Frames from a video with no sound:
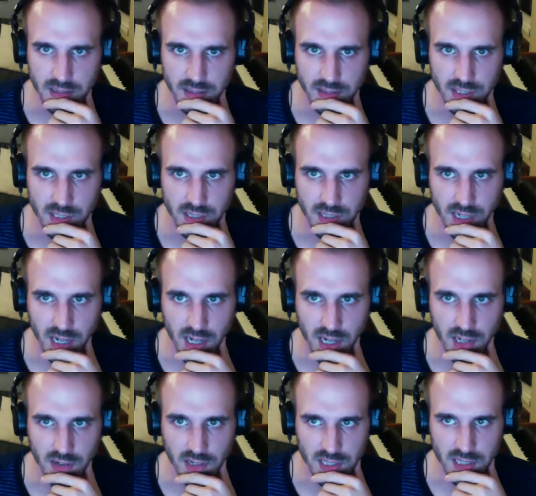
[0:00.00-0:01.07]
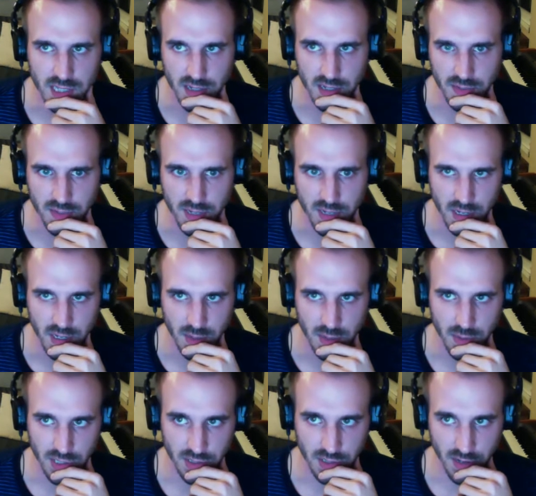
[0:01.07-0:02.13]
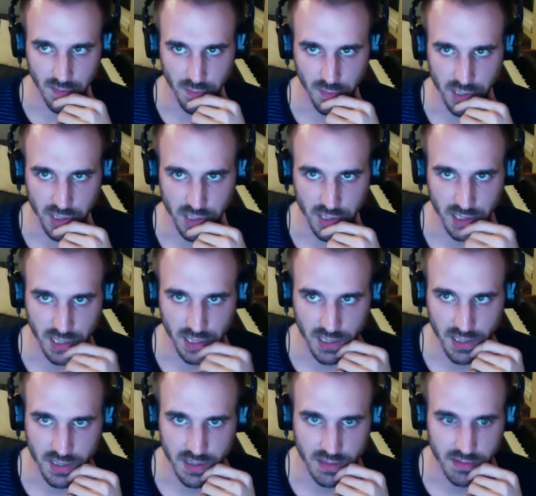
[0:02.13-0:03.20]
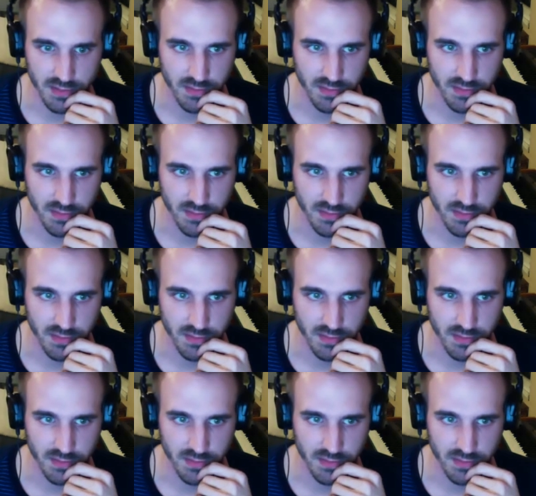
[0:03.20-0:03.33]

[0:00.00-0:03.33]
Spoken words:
just the color itself, which unfortunately is